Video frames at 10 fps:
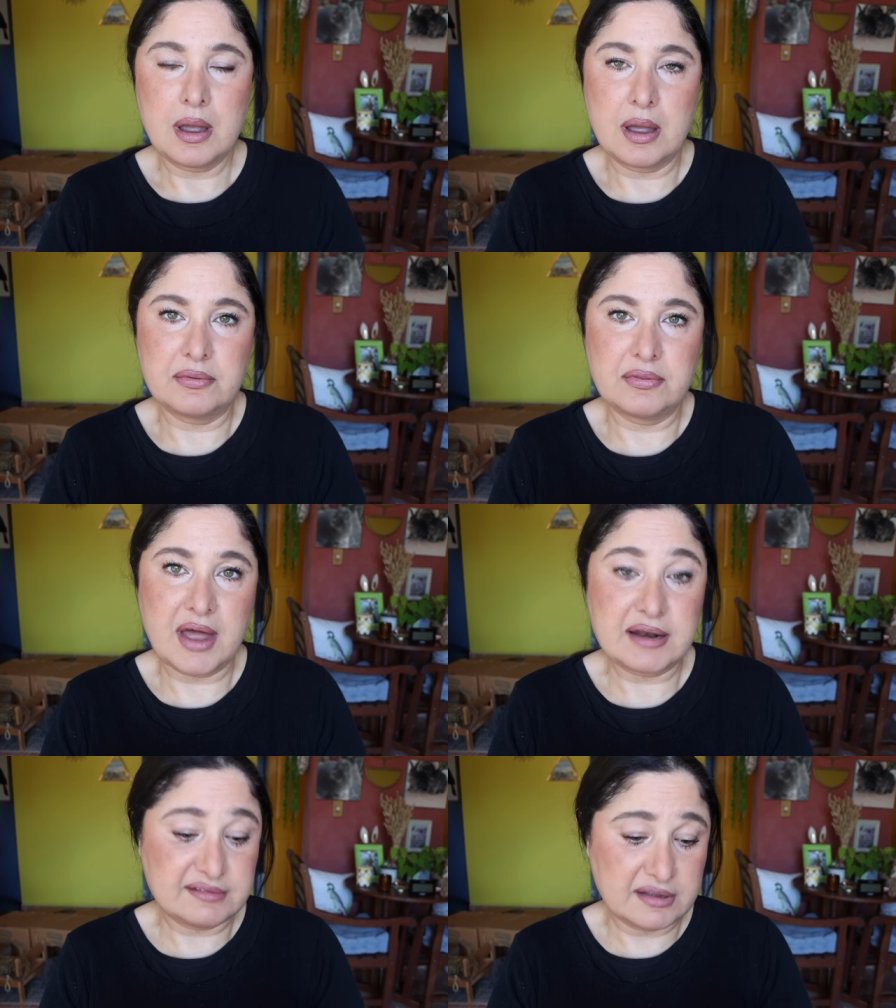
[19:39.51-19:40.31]
and
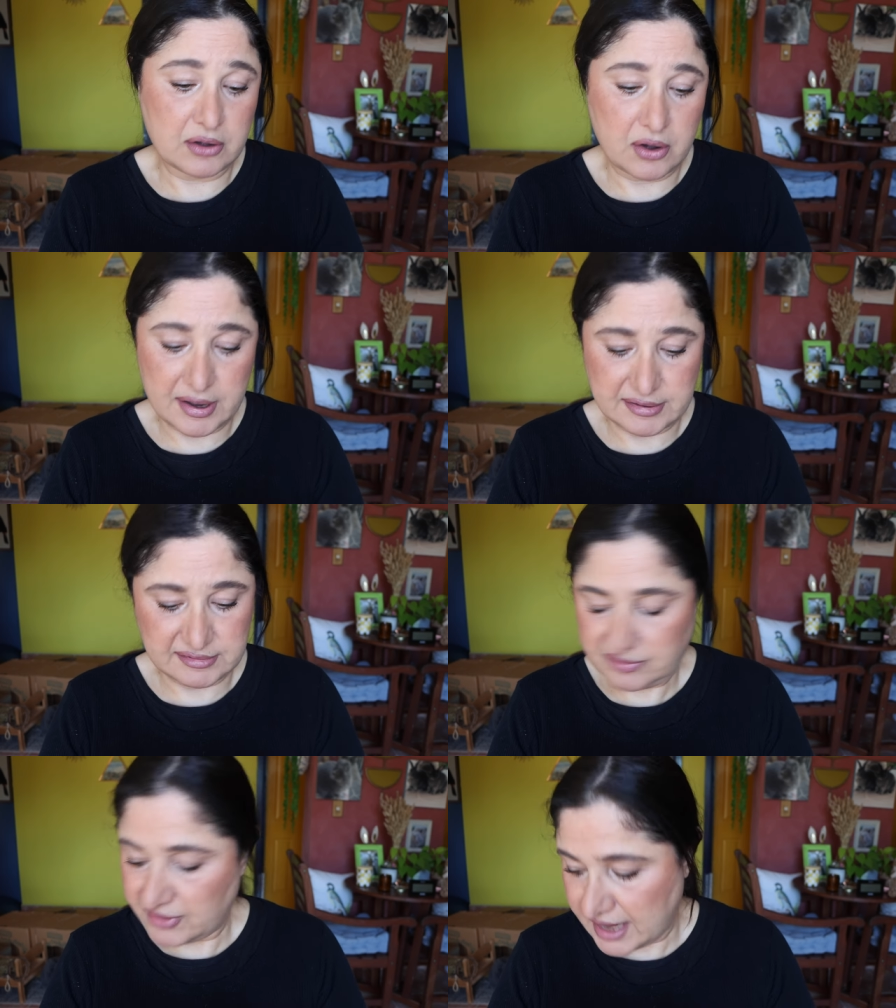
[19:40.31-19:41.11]
that's it guys
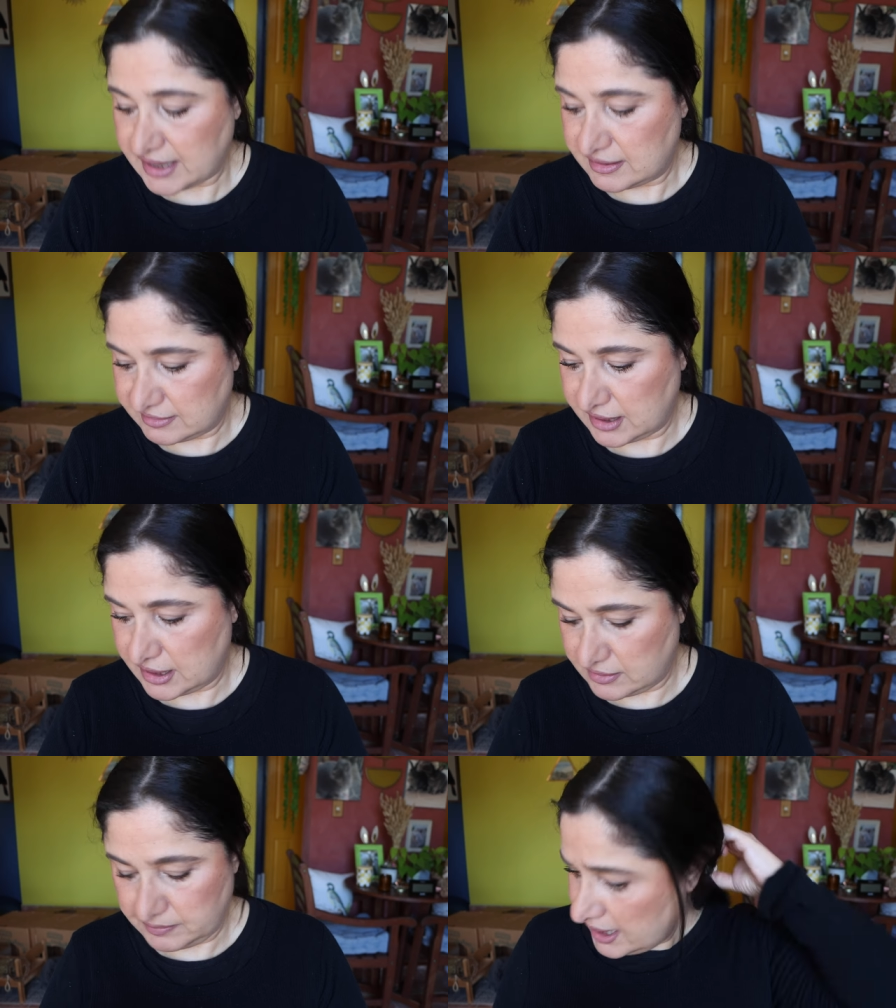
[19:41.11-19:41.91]
that is
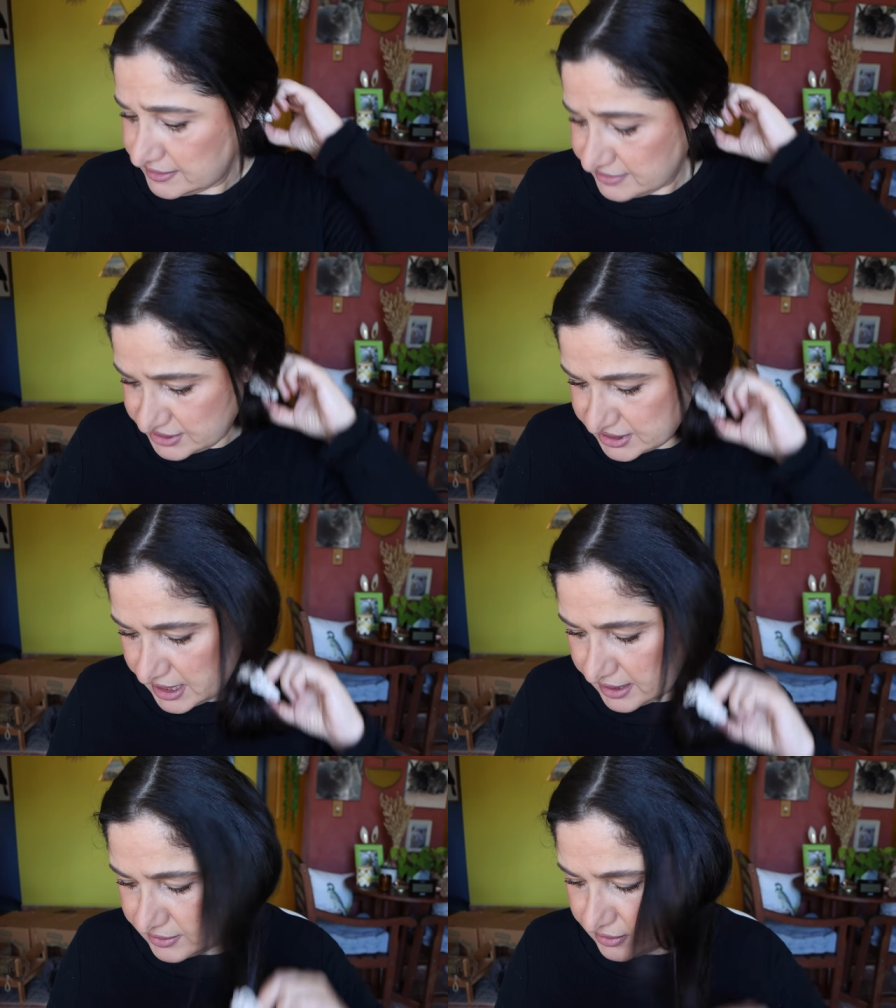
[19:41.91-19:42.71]
it it's
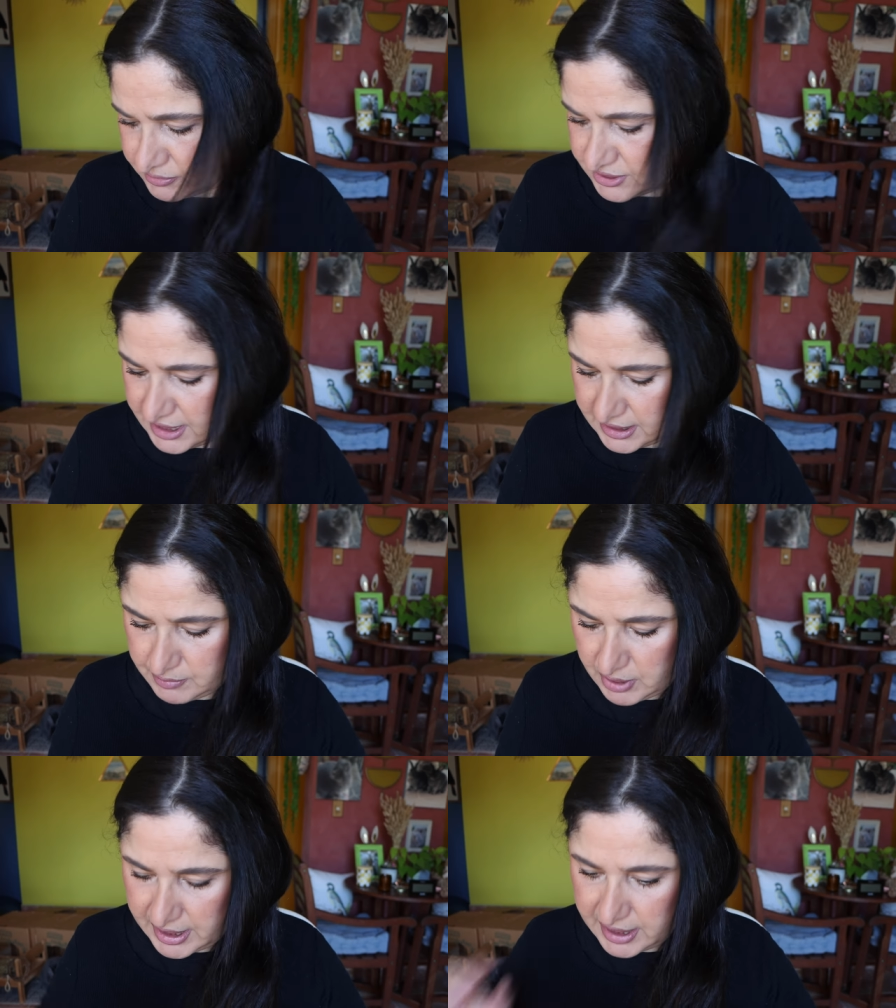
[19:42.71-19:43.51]
done I'm taking
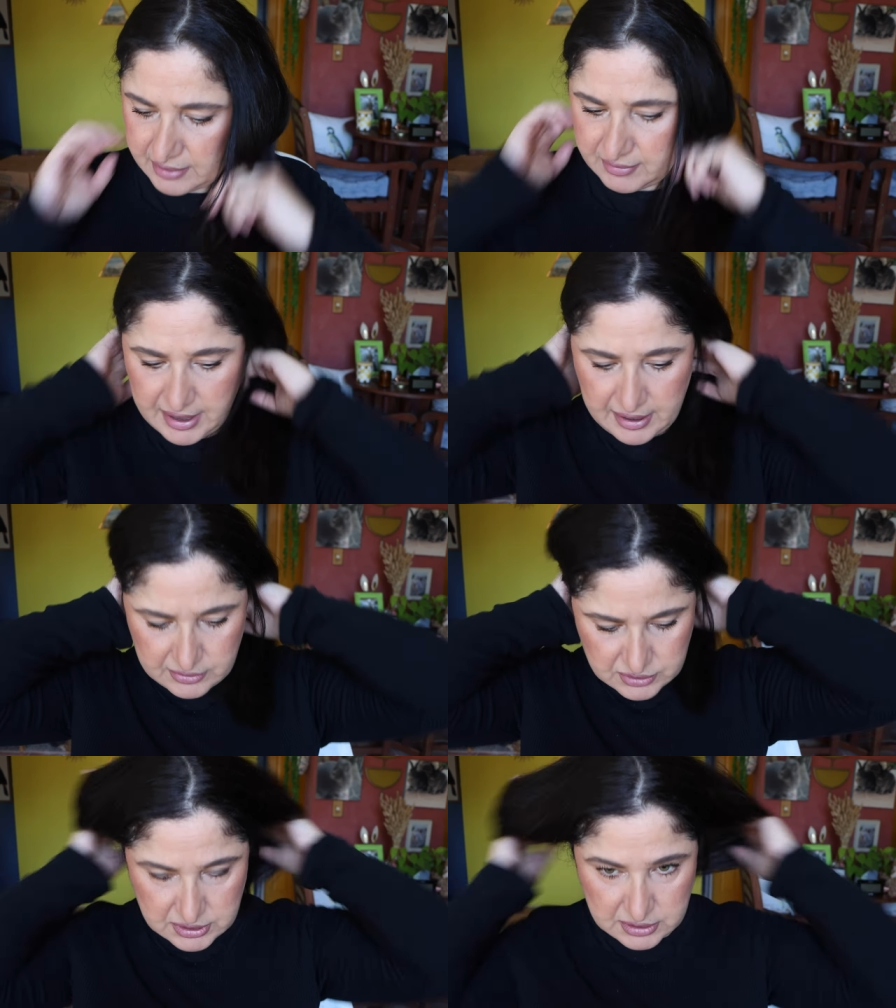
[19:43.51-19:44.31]
my hair
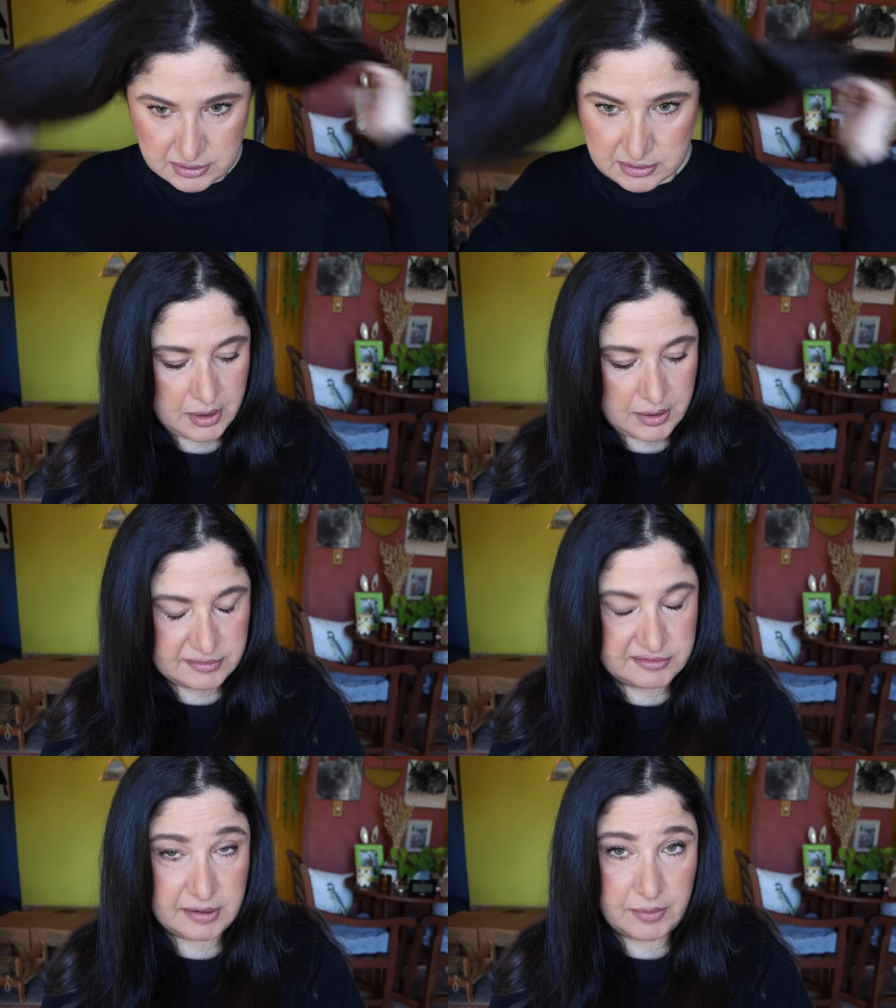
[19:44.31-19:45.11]
out
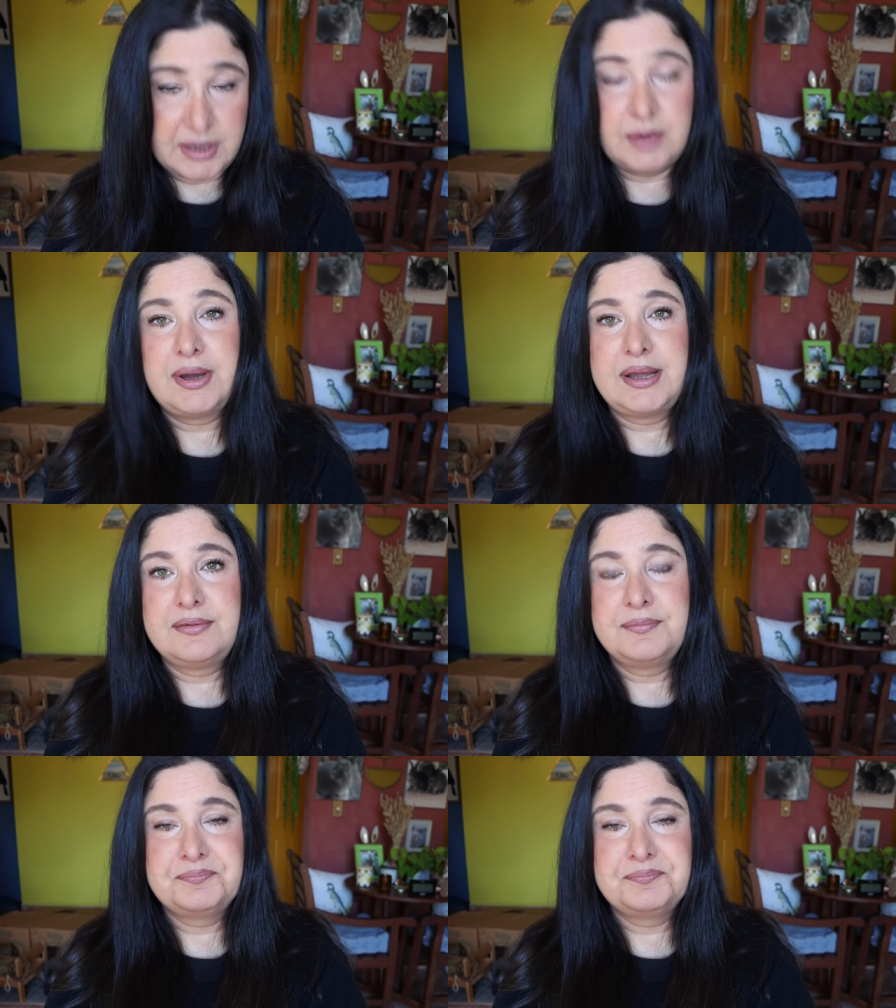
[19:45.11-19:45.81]
so anyway